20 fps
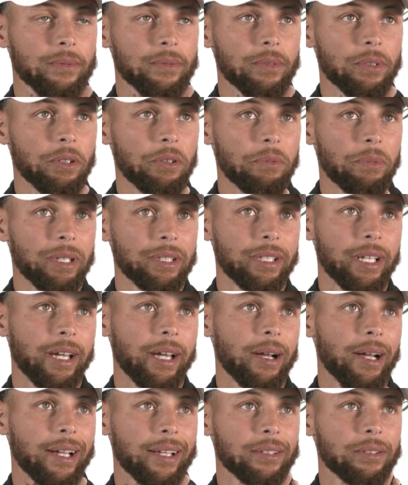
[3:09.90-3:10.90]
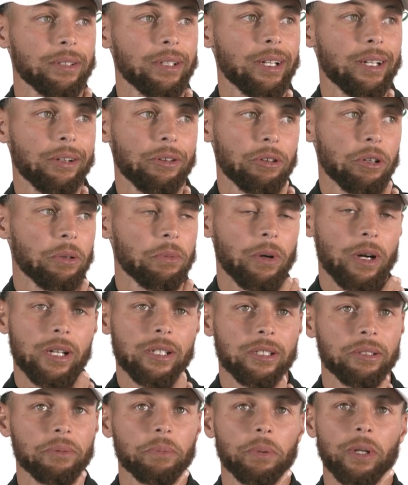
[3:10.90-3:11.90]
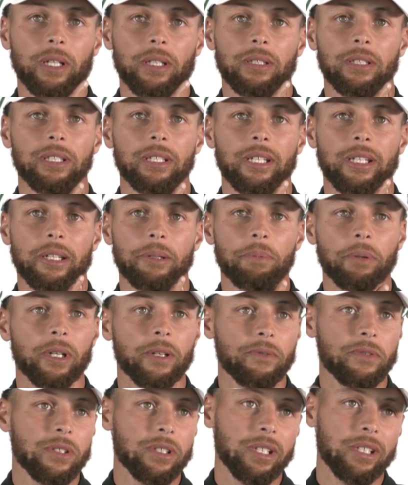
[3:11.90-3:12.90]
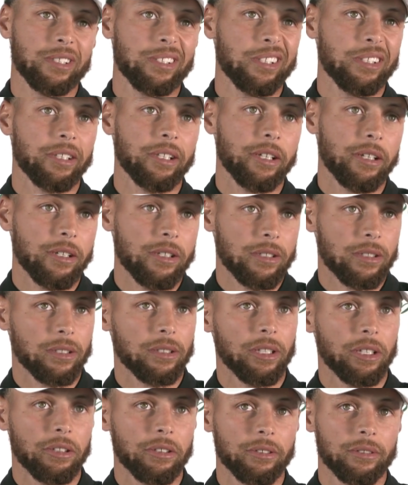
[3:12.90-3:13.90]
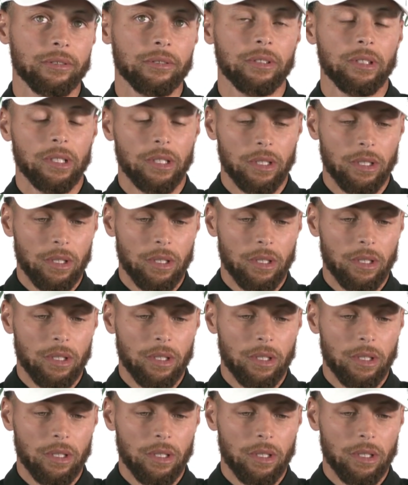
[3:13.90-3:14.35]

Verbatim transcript: you know, my dad, I get to, I grew up watching him play in the league, played for 16 years and learned,